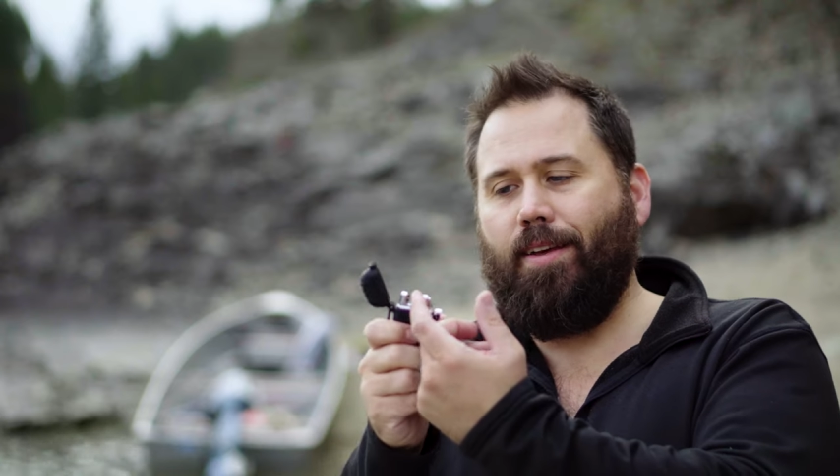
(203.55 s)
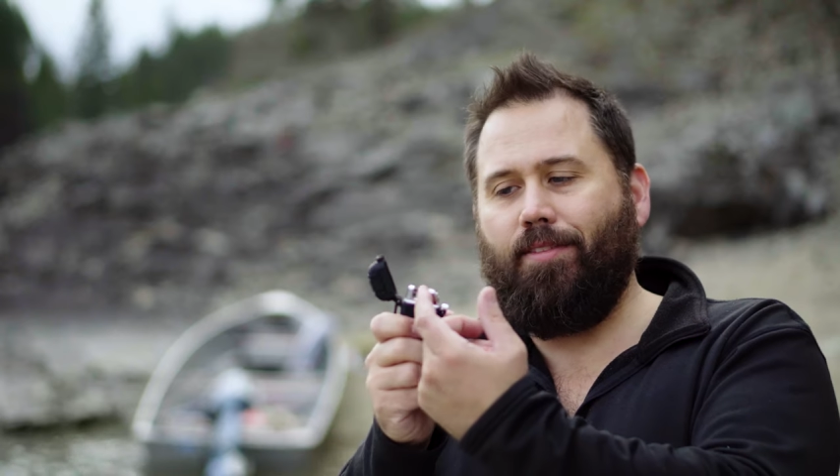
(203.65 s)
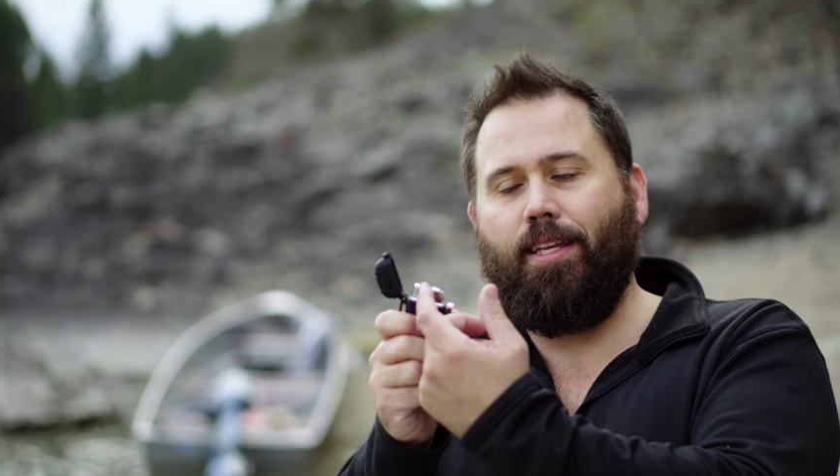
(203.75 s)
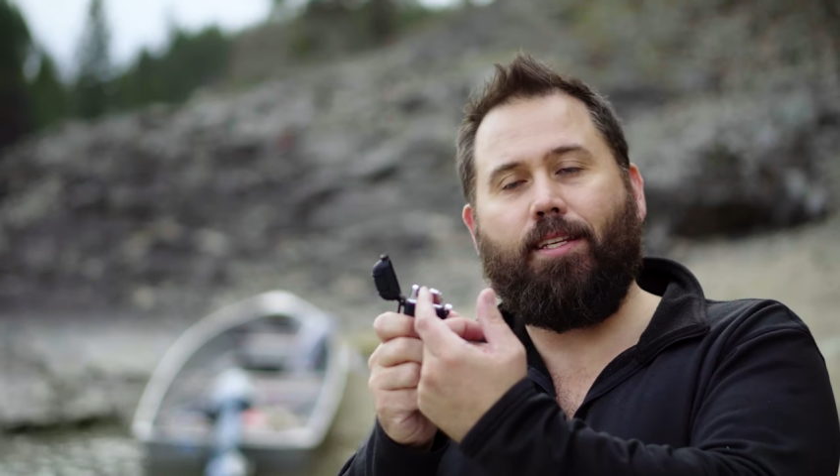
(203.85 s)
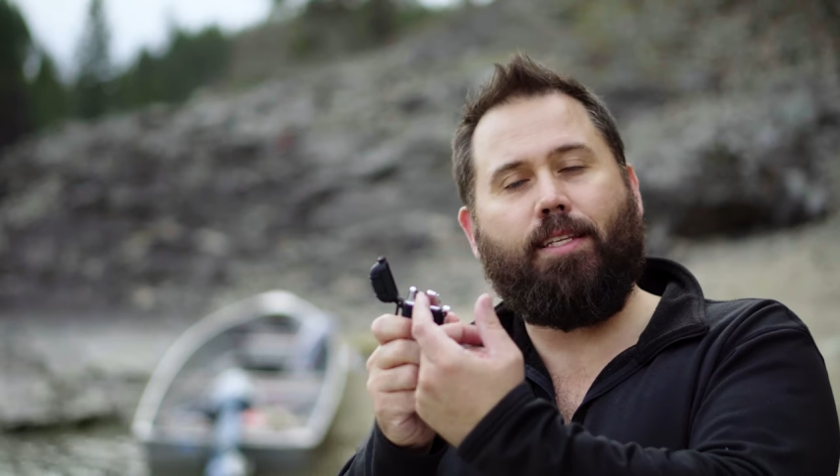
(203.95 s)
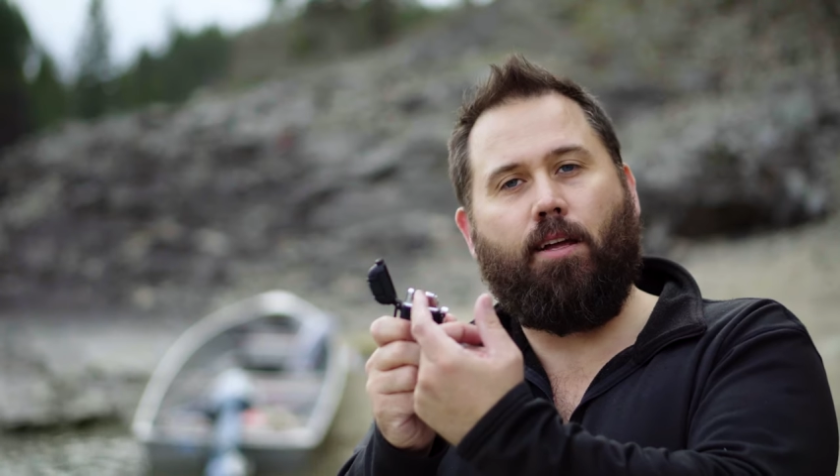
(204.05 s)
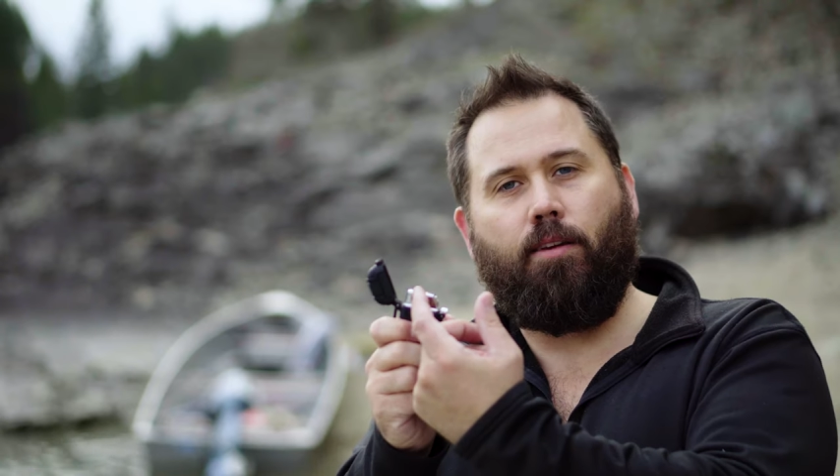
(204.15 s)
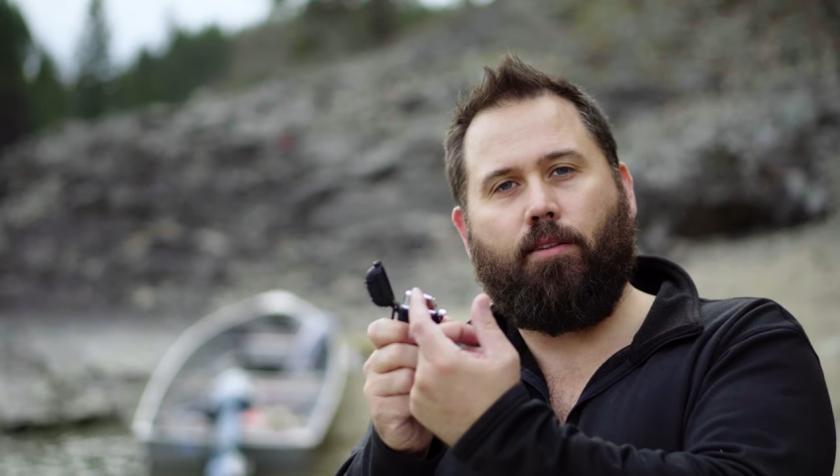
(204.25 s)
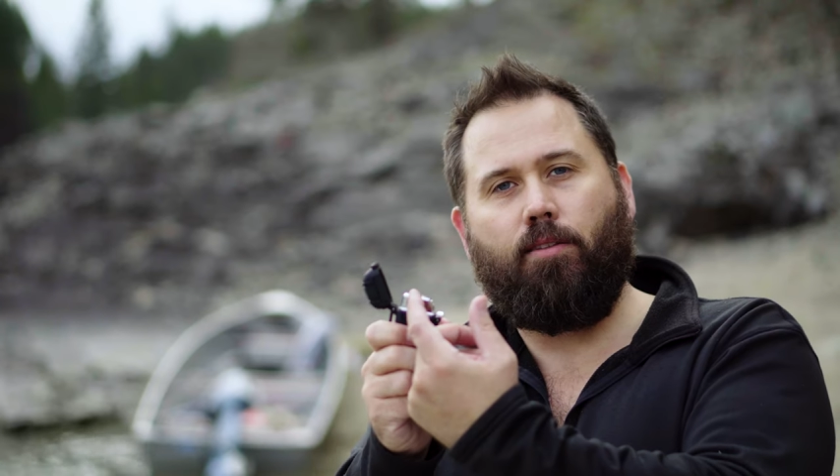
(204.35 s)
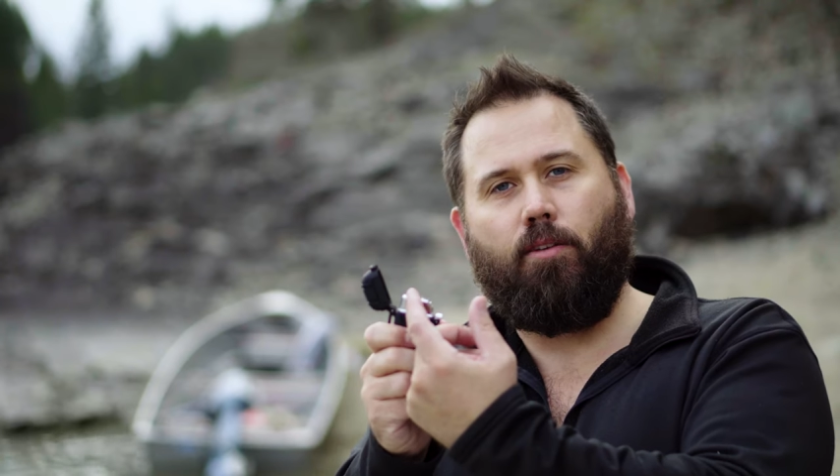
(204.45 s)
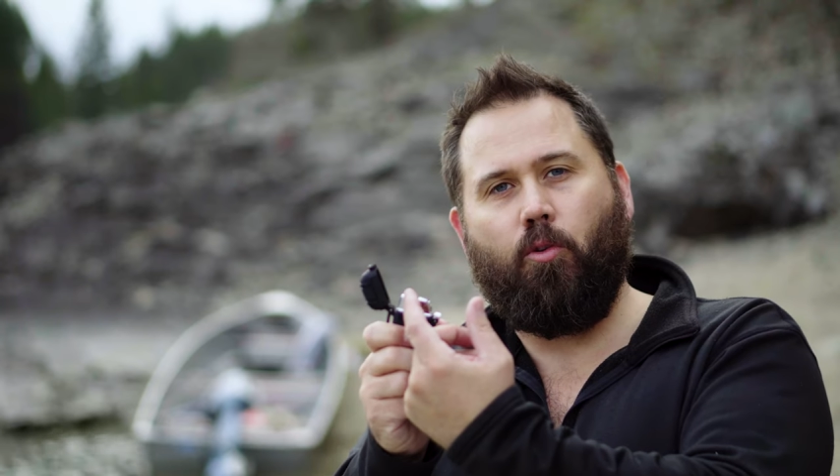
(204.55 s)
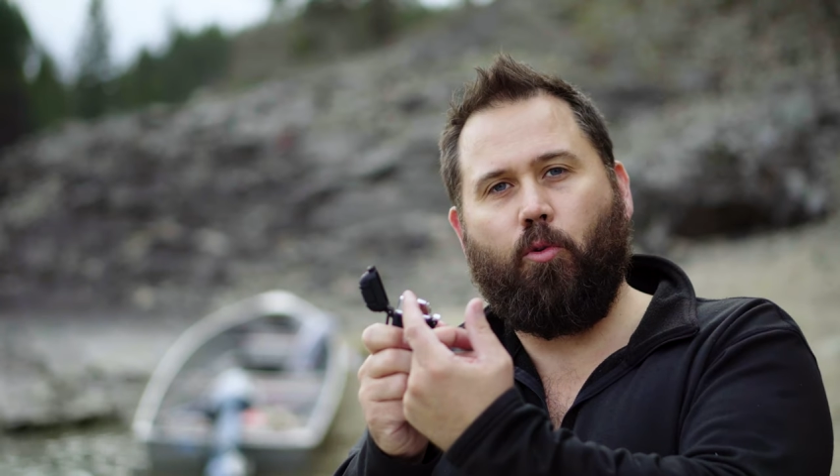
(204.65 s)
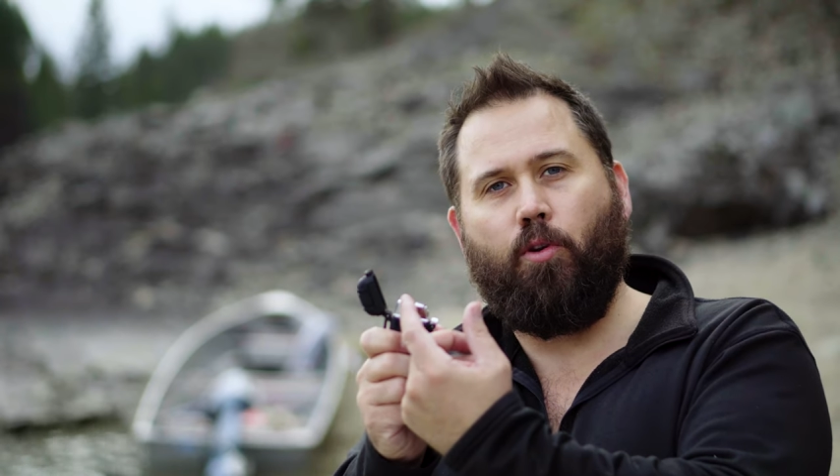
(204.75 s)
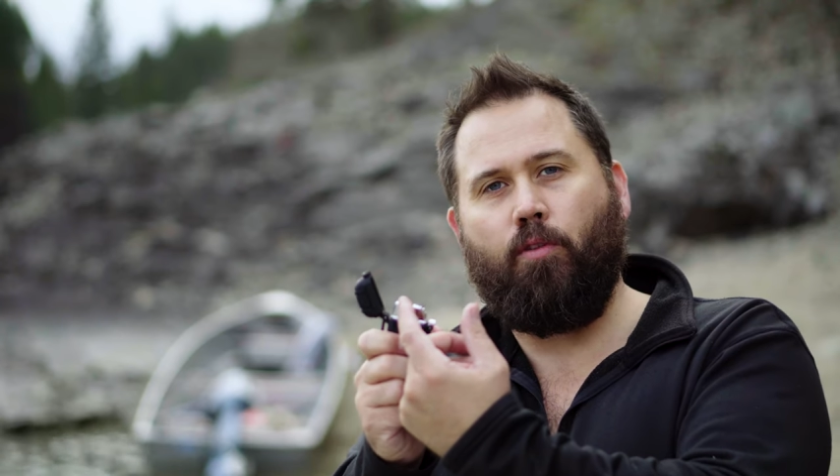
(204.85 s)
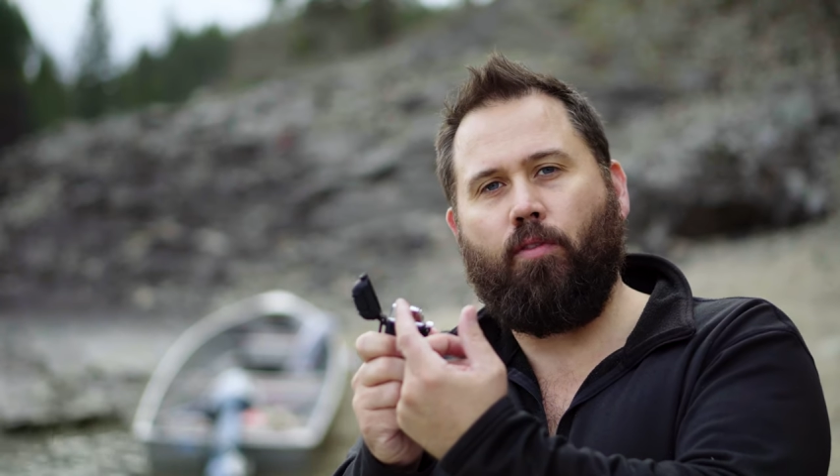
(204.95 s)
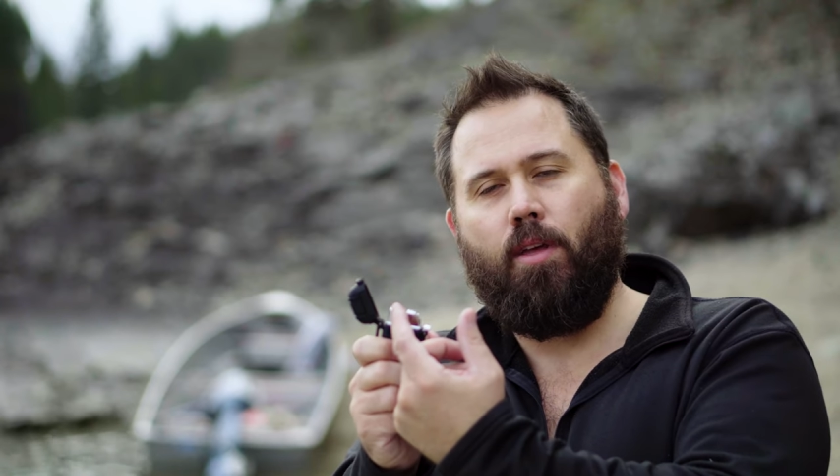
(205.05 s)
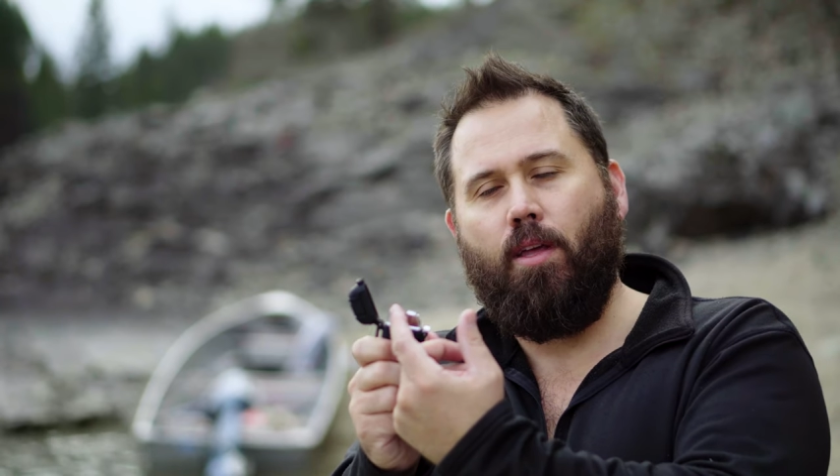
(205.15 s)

have to get it down in this little groove.